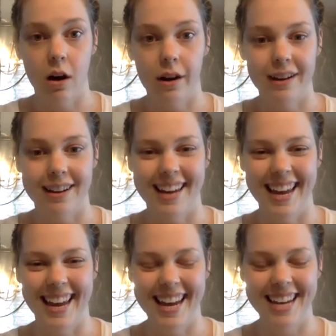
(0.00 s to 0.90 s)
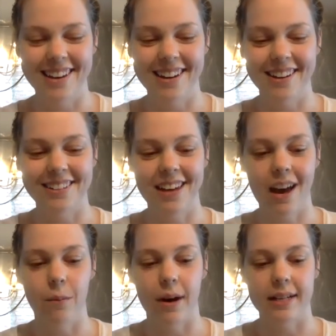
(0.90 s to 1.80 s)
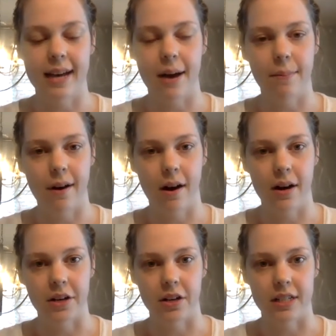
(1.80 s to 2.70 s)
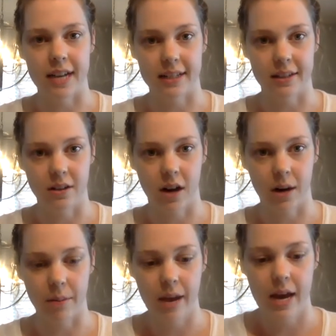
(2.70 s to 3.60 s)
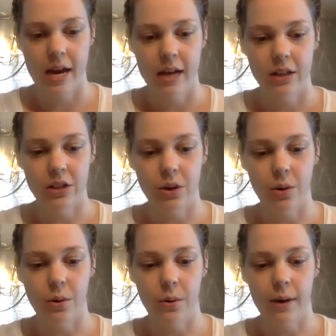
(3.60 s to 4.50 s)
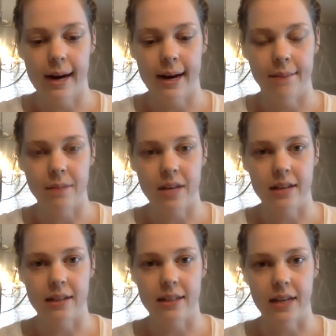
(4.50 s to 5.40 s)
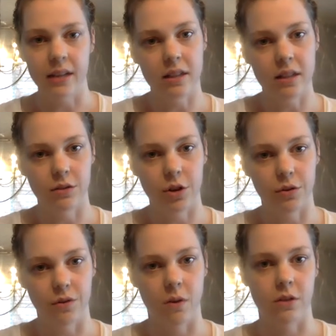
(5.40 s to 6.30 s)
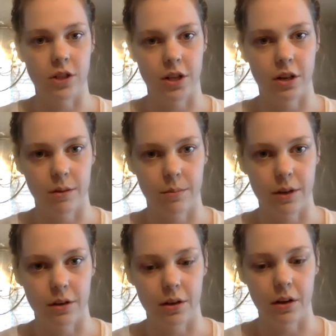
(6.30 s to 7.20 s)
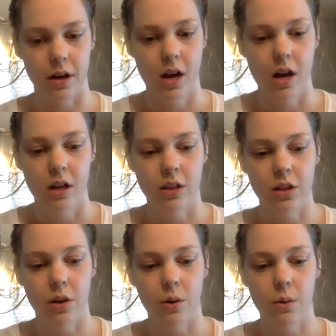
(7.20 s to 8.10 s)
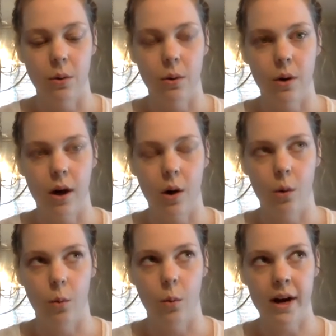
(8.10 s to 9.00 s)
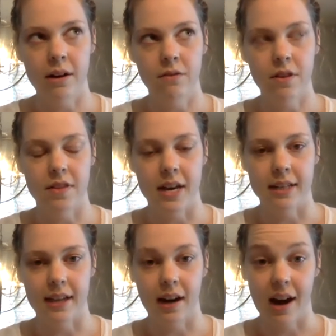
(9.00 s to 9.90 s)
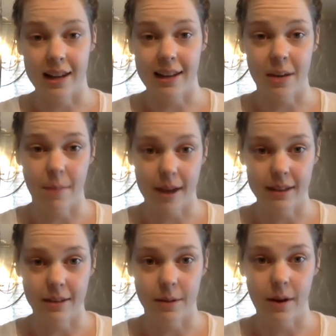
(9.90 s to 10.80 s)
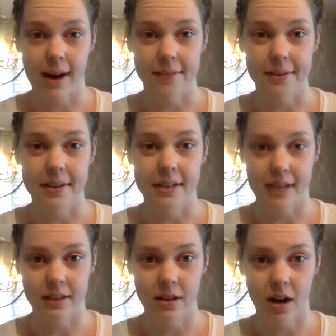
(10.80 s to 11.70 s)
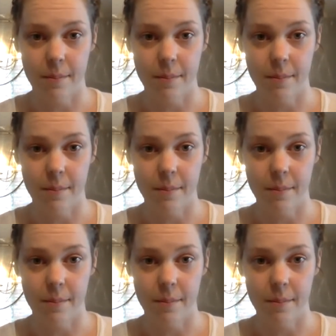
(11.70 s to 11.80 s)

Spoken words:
You can also get WhatsApp on your desktop. So it syncs your phone to your computer. So one of the things that I like best about having the desktop